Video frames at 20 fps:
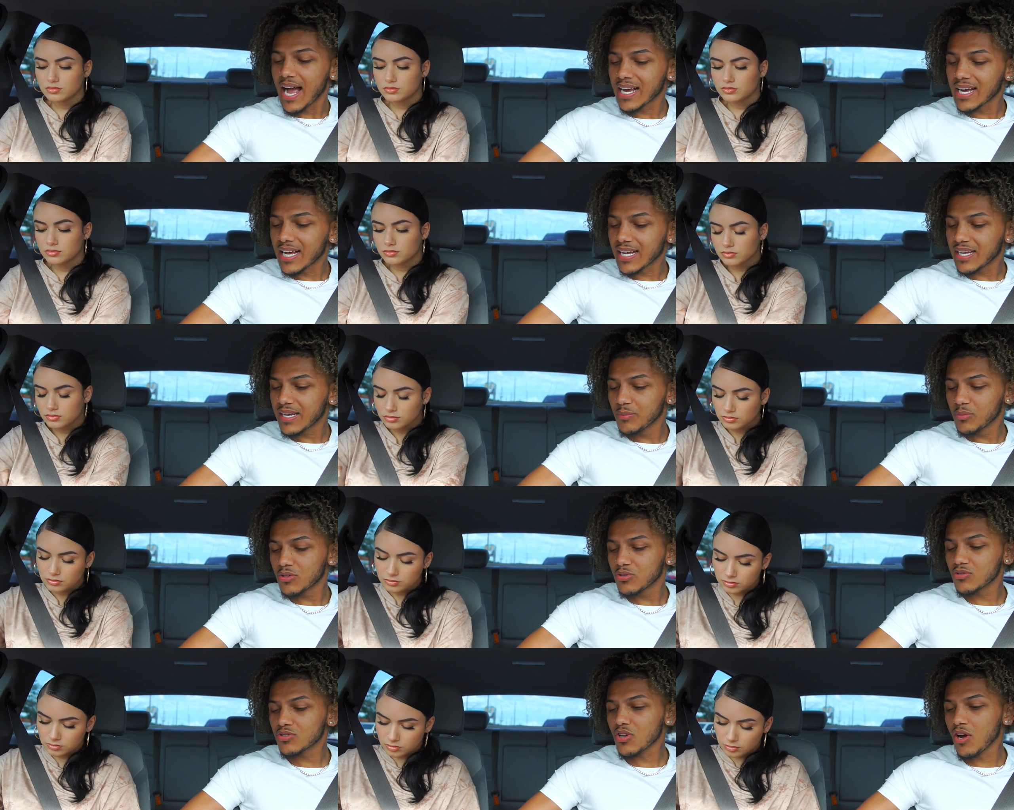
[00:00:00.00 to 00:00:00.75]
Speaker 1: I got
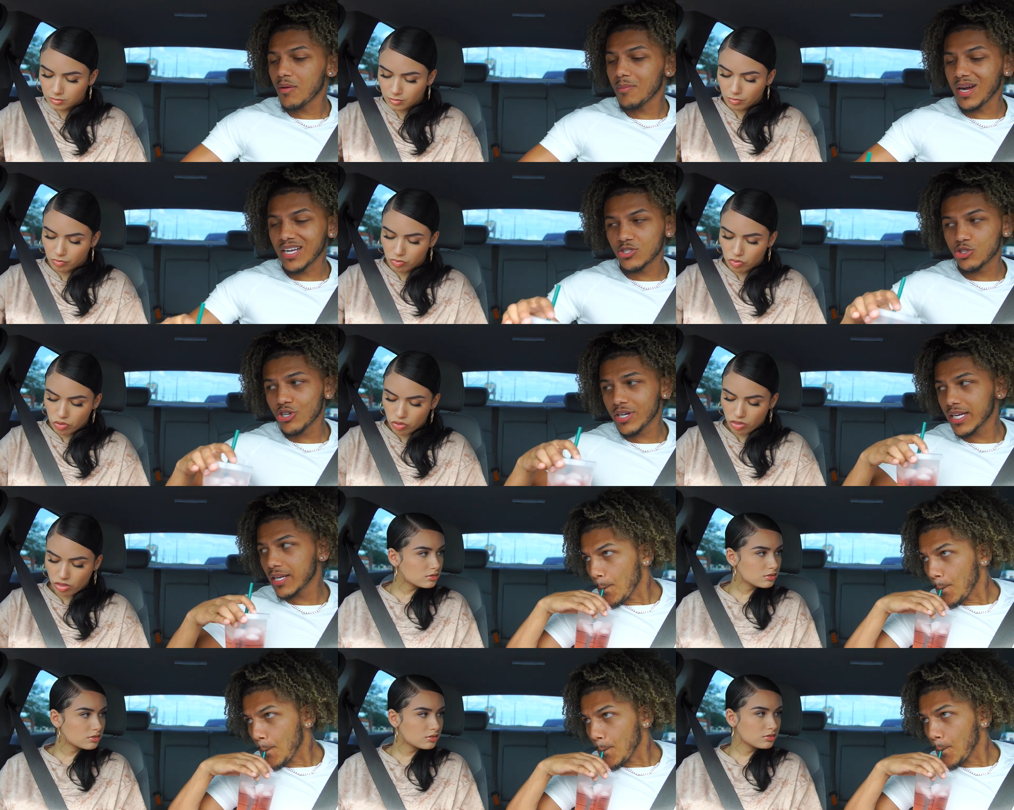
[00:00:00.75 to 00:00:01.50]
chemicals on my
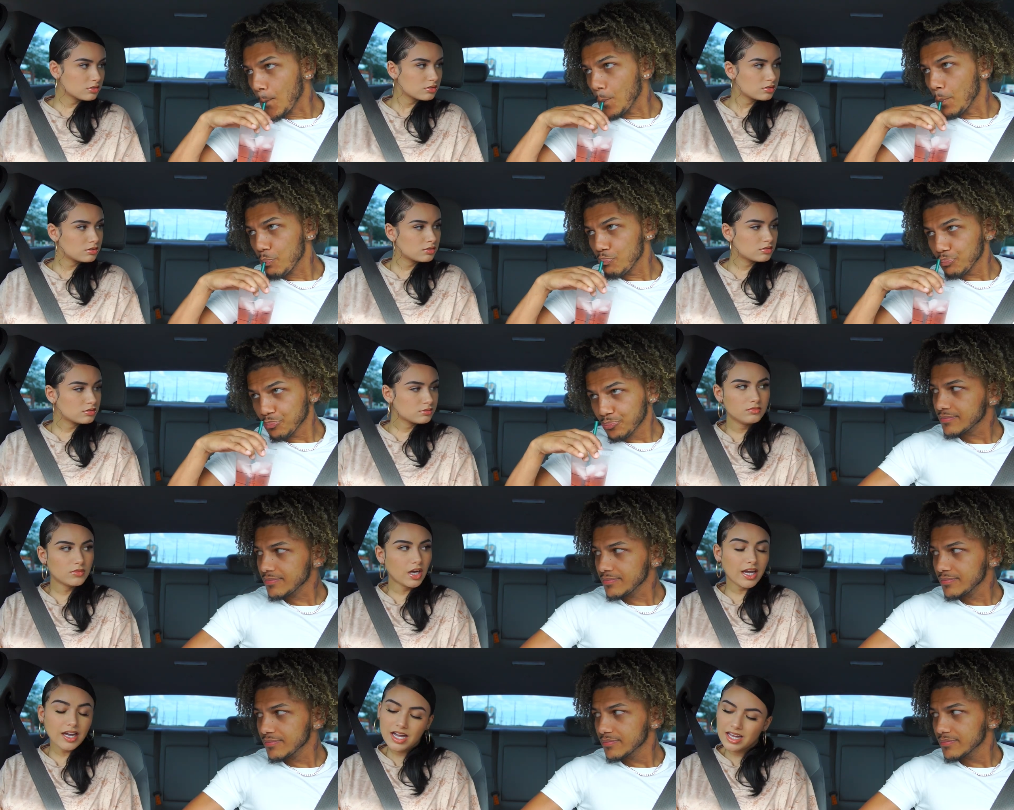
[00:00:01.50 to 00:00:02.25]
drink.
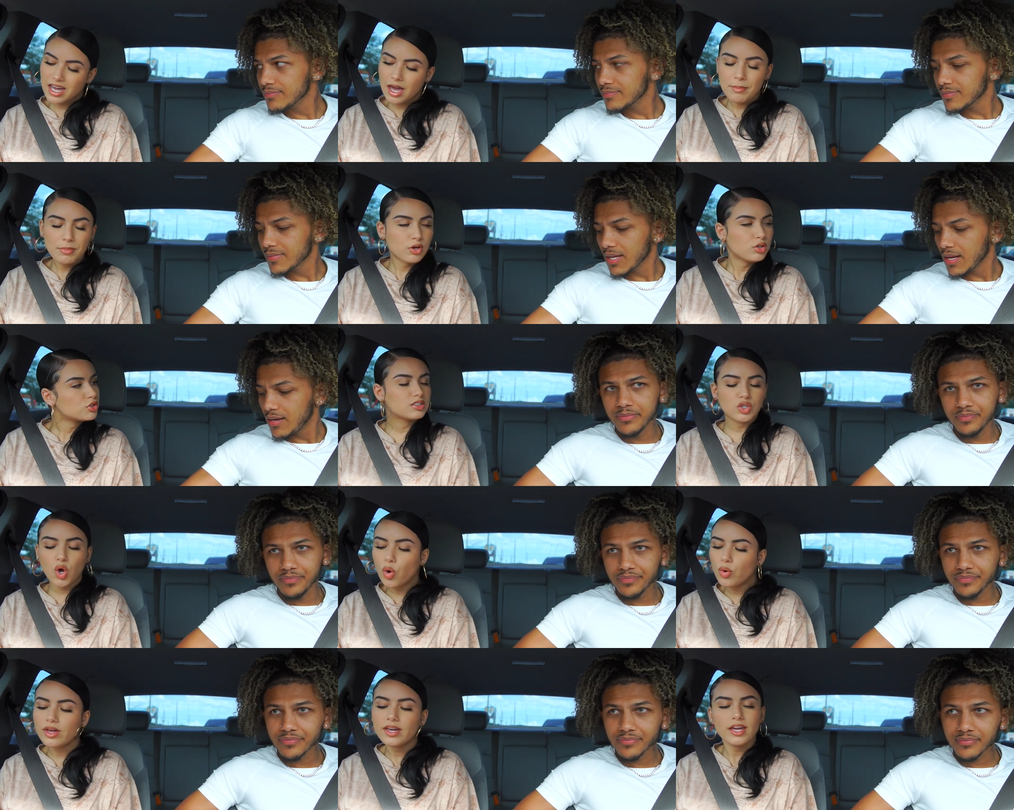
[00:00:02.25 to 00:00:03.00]
Speaker 2: I got chemicals
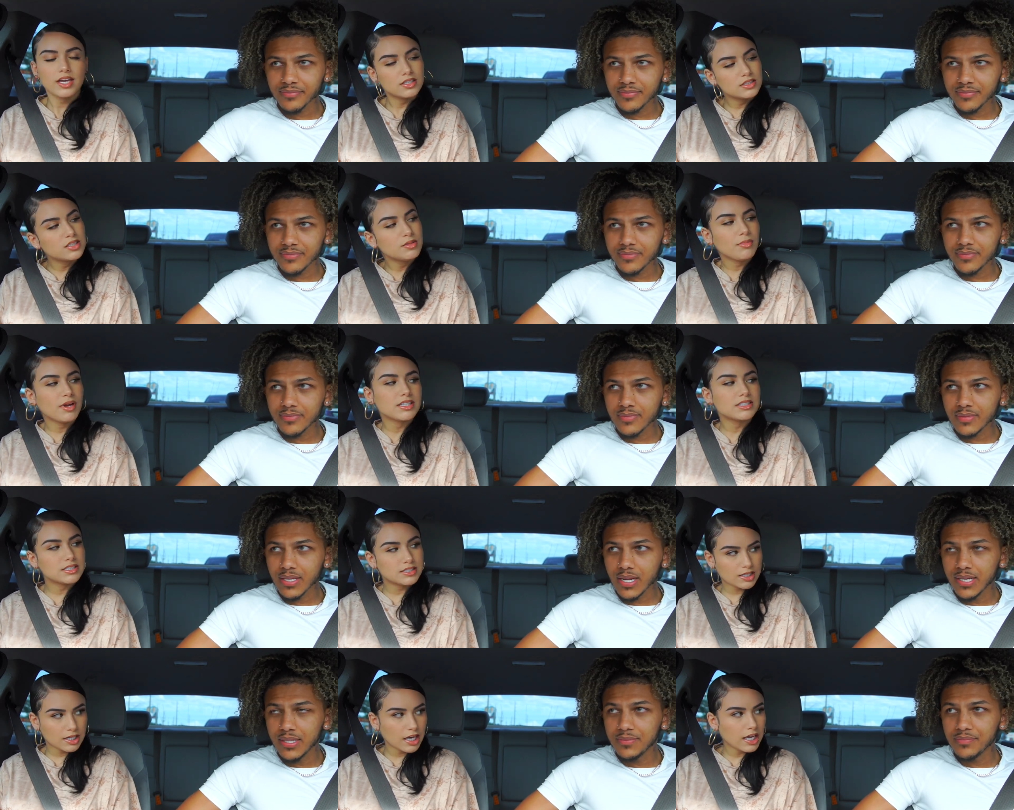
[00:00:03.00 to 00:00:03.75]
soaking into my
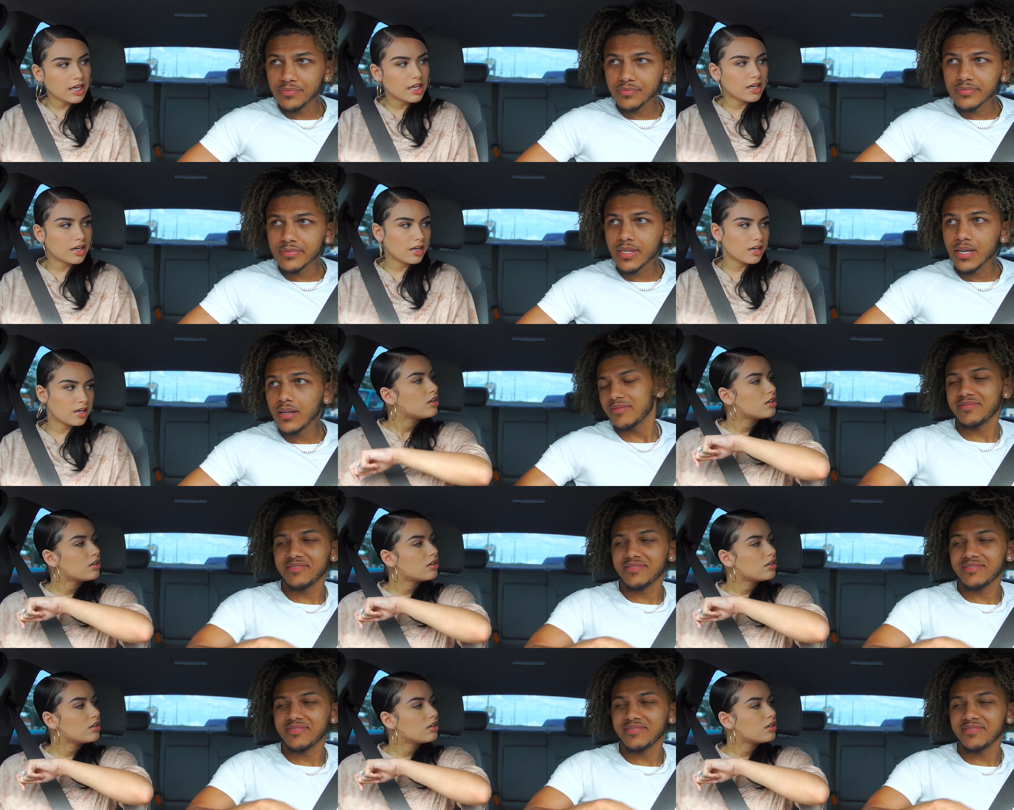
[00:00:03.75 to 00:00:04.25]
skin.